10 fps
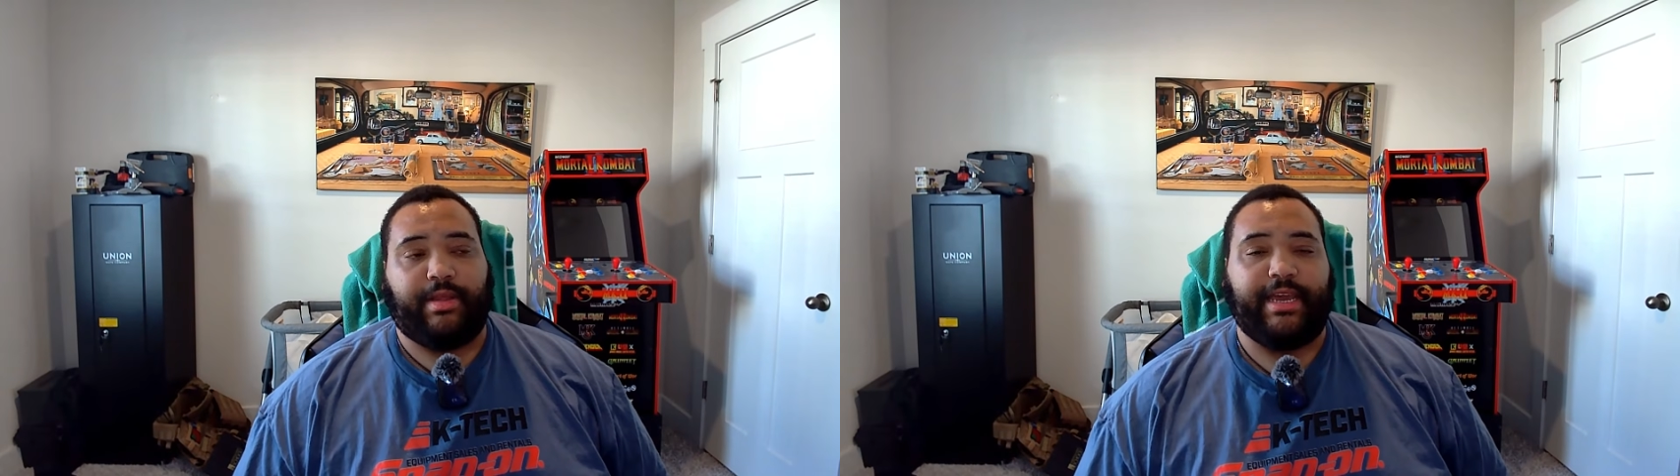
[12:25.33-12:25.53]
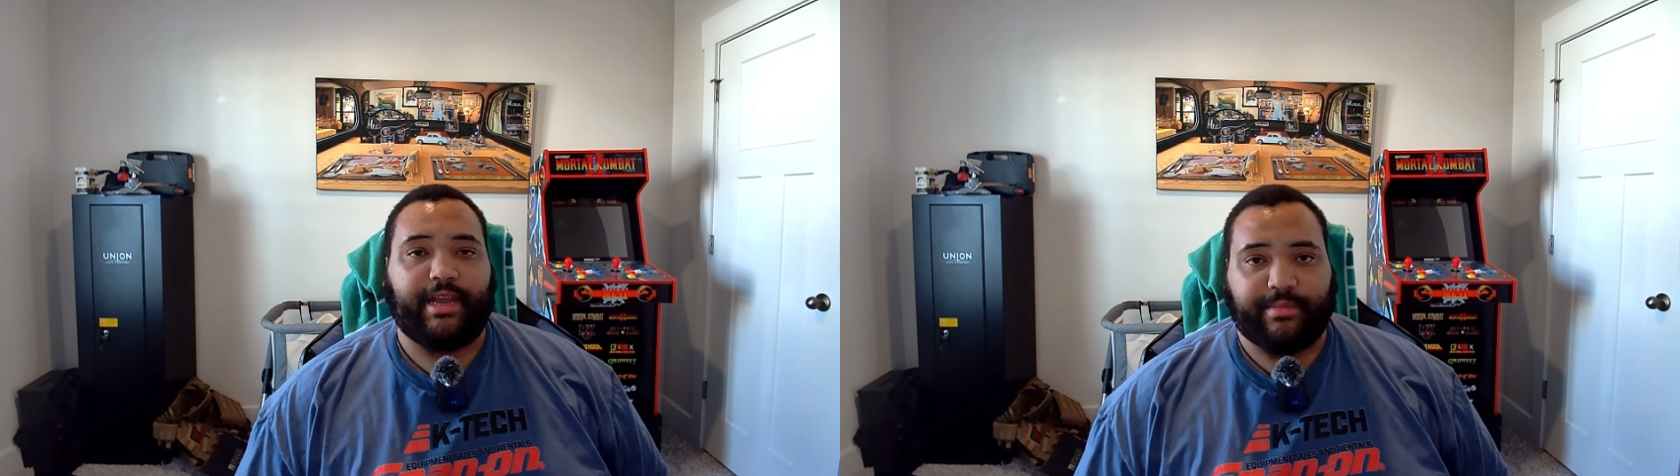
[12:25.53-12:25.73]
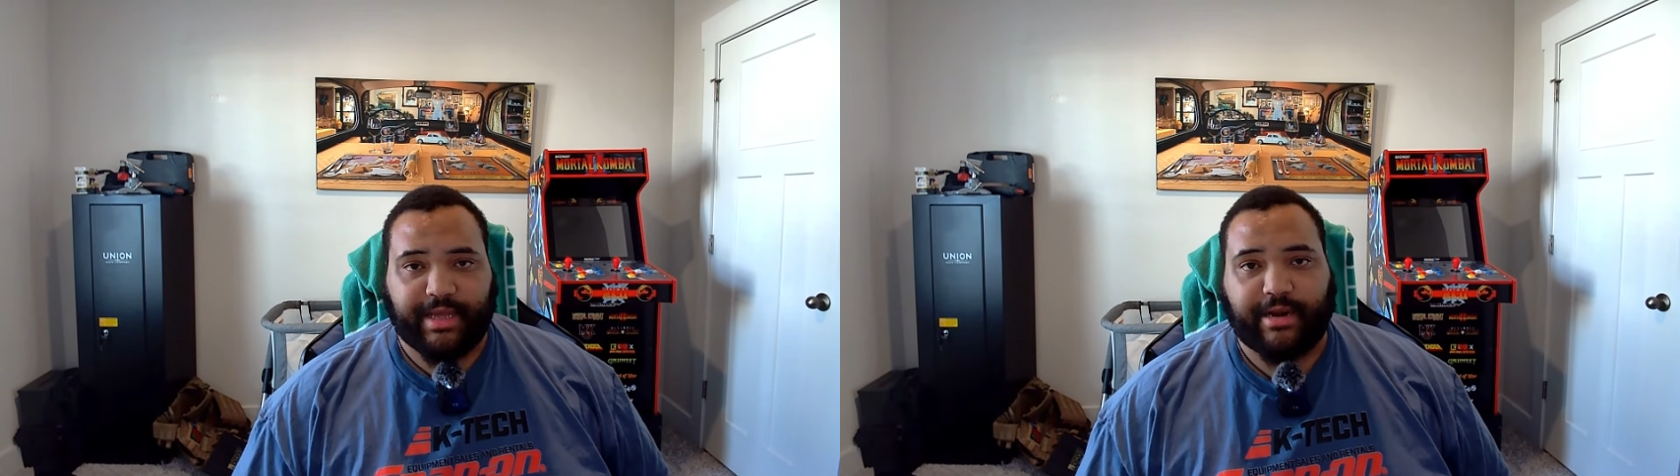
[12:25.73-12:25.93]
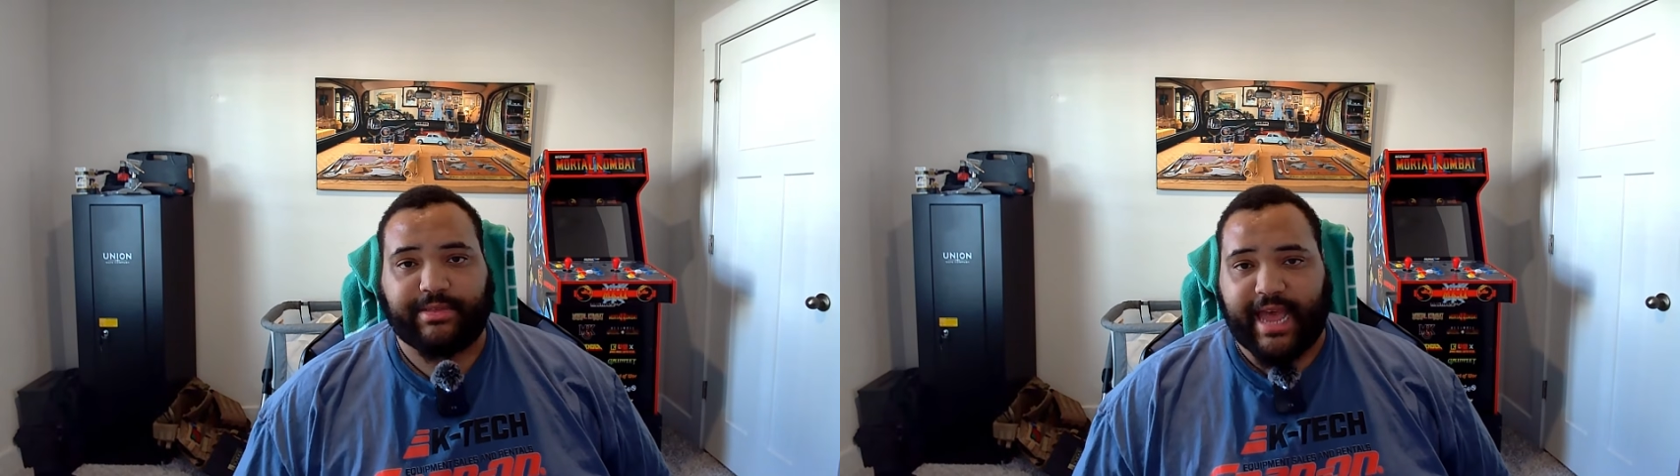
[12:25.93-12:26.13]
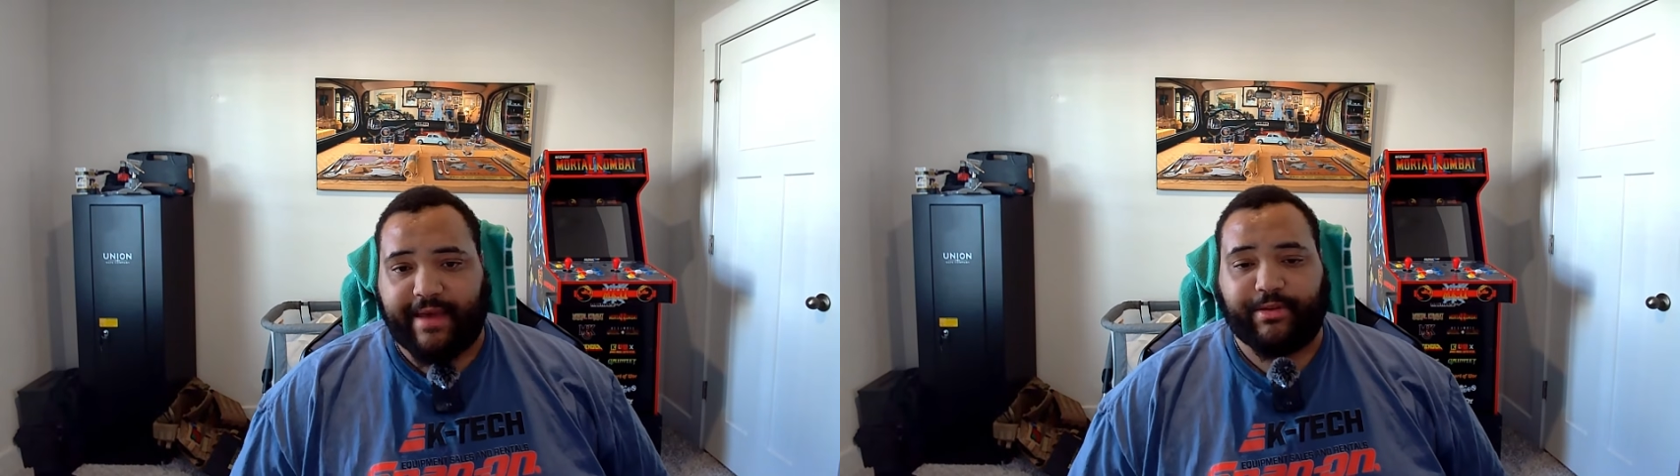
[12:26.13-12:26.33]
hiccup that I
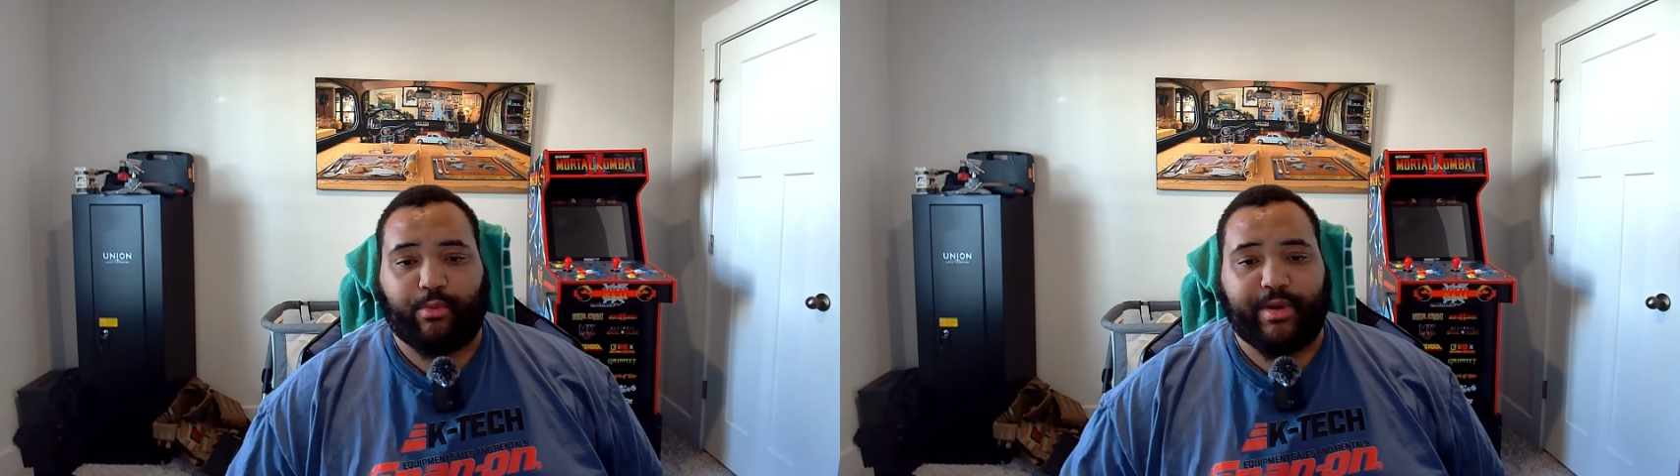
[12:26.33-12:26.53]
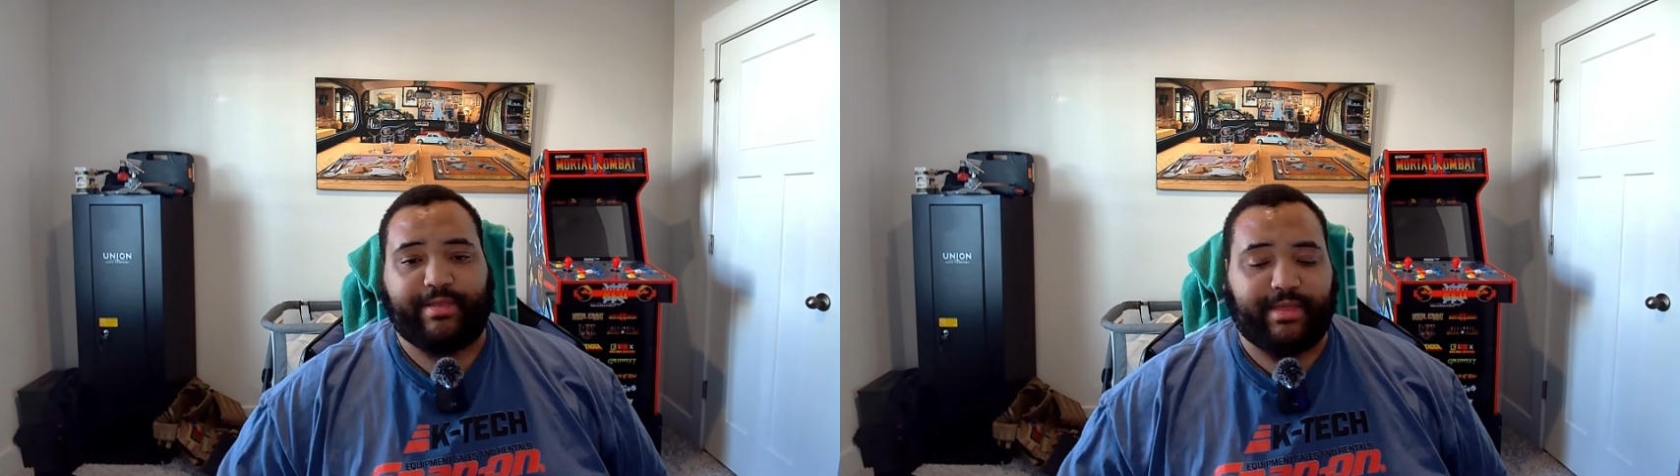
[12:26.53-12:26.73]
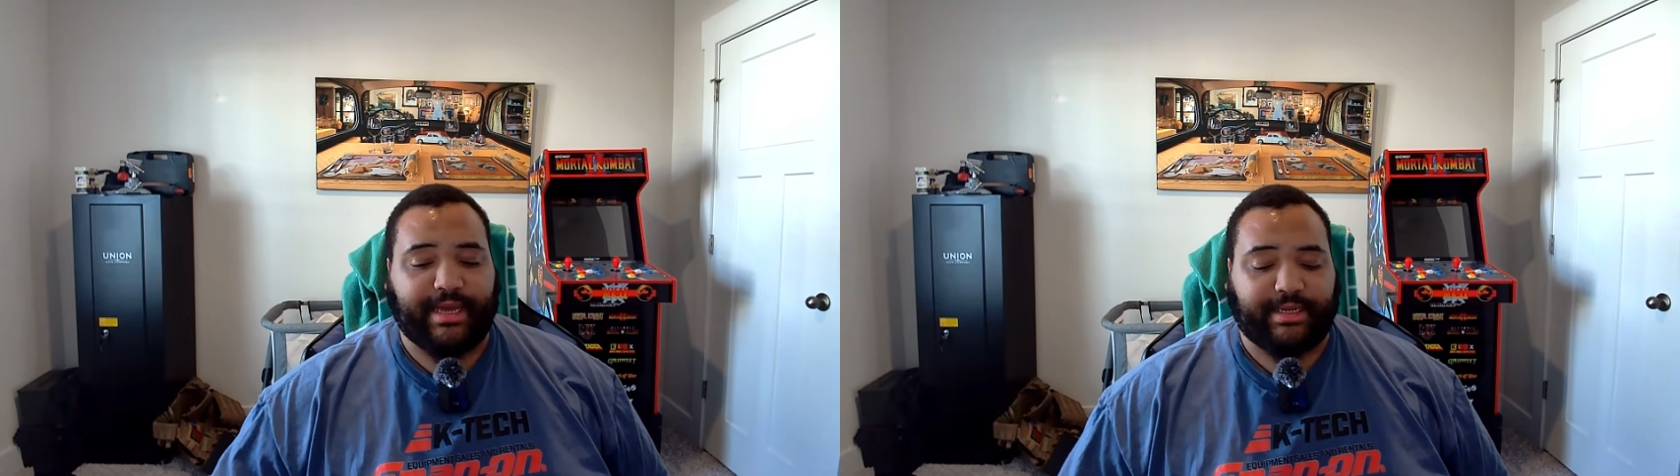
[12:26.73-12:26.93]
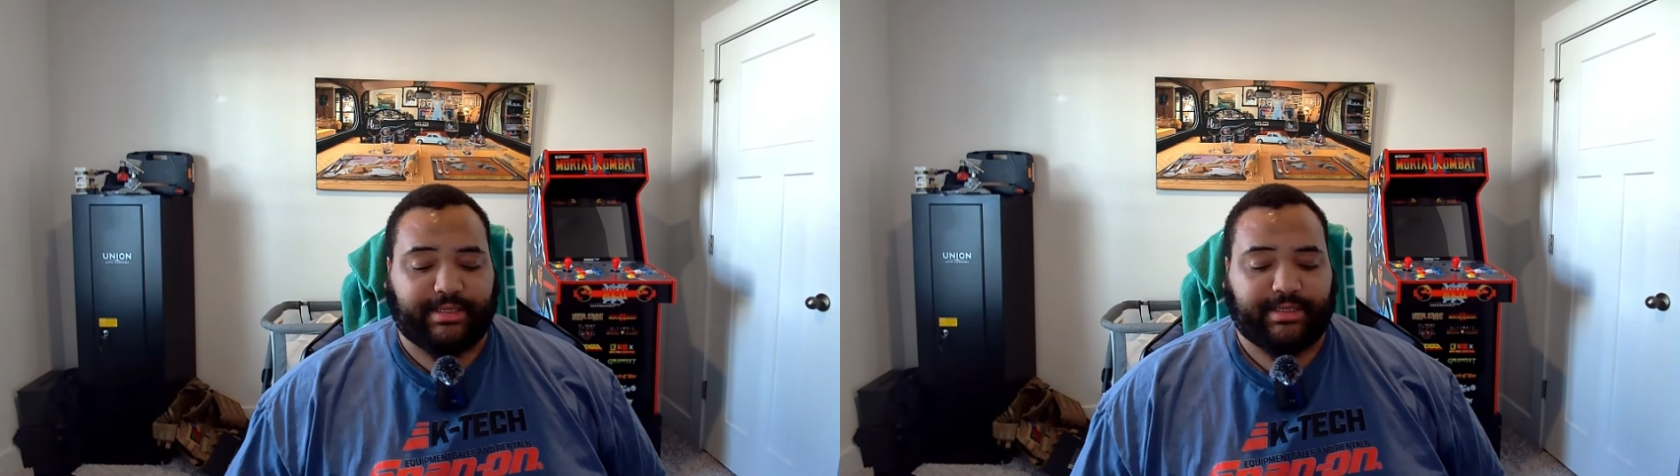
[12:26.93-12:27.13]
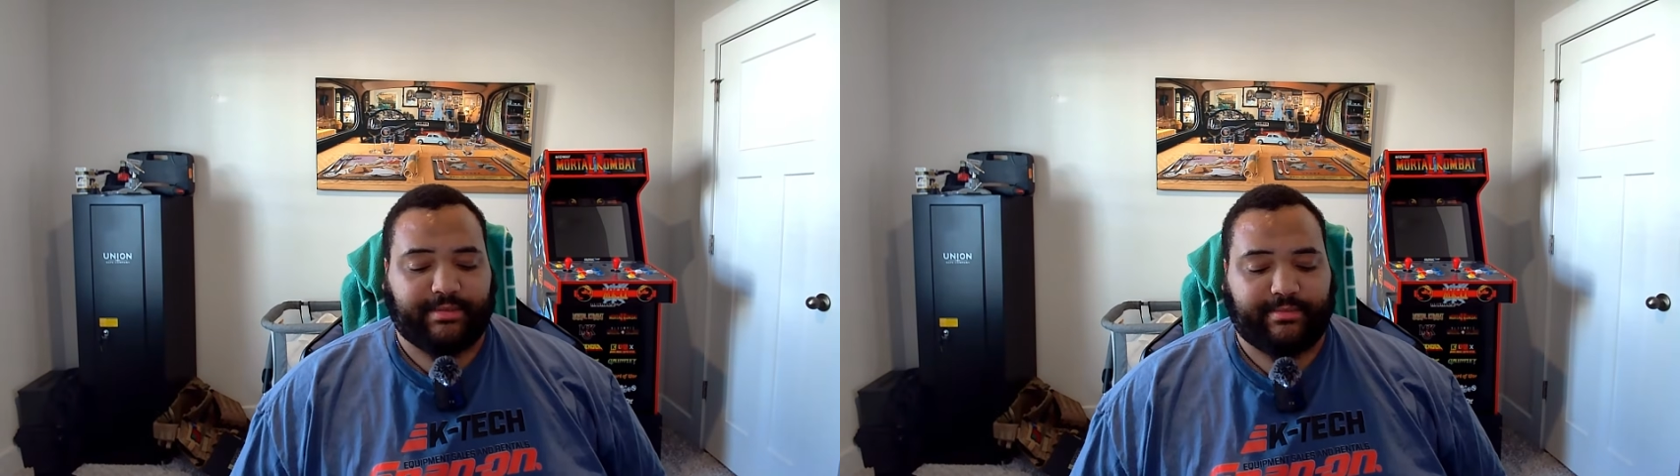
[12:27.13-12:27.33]
was having with
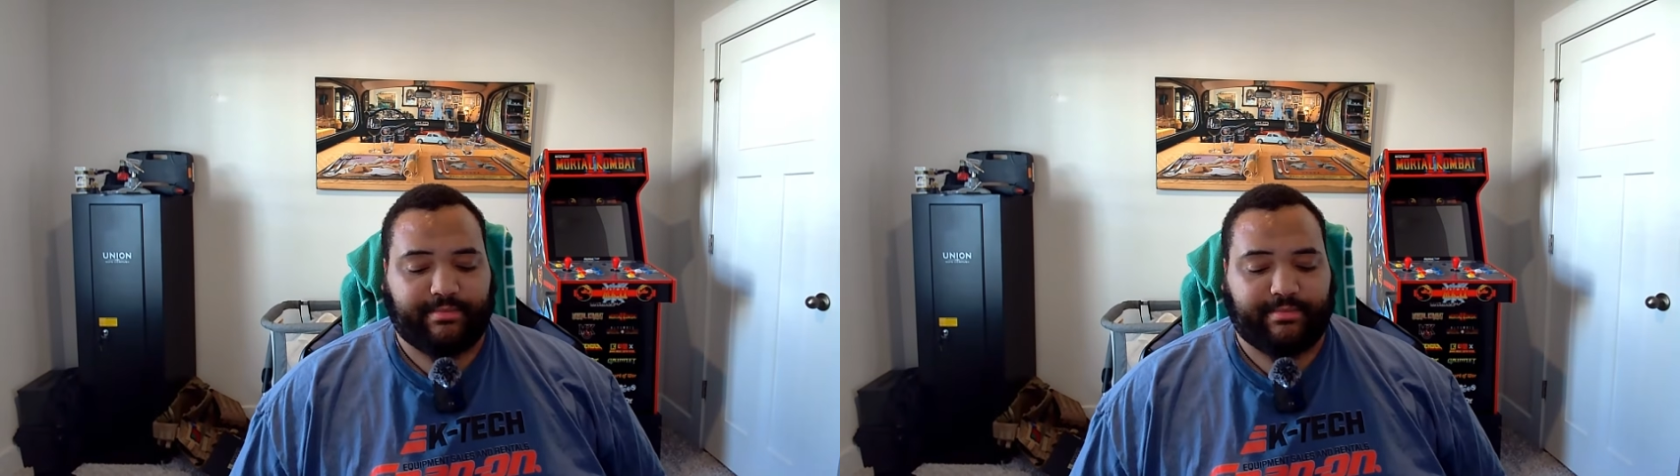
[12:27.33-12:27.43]
this,